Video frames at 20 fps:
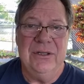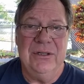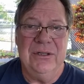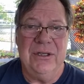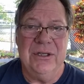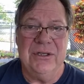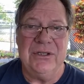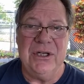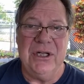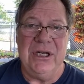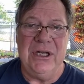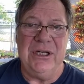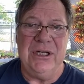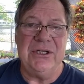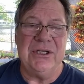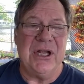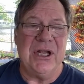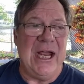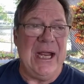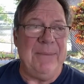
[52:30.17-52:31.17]

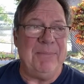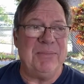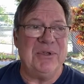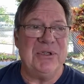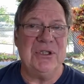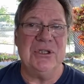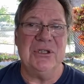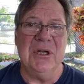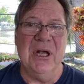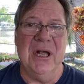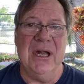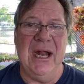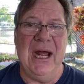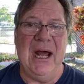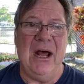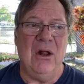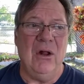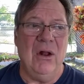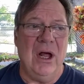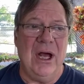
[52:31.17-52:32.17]
cityscapes and
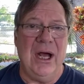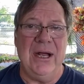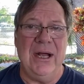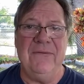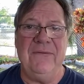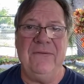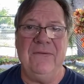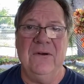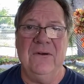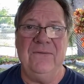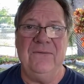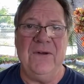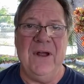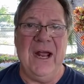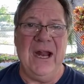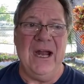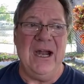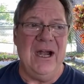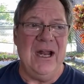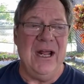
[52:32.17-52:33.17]
how I
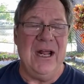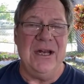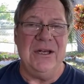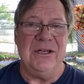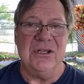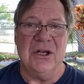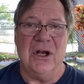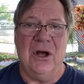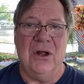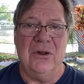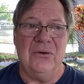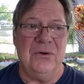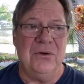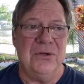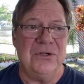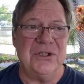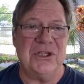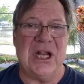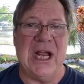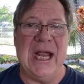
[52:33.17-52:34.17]
faded into other
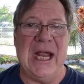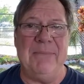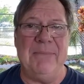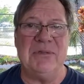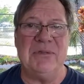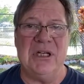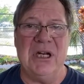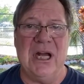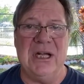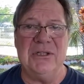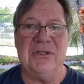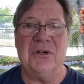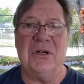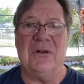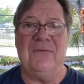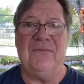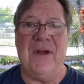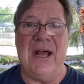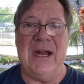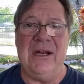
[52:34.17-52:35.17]
escapes, and I took
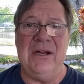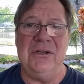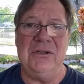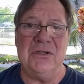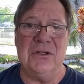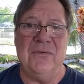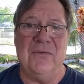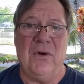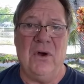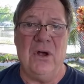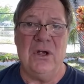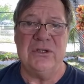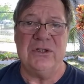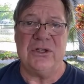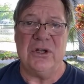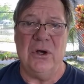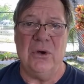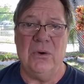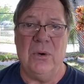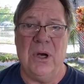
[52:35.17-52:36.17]
advantage of
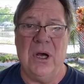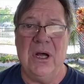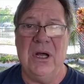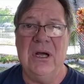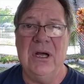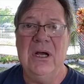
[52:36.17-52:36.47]
also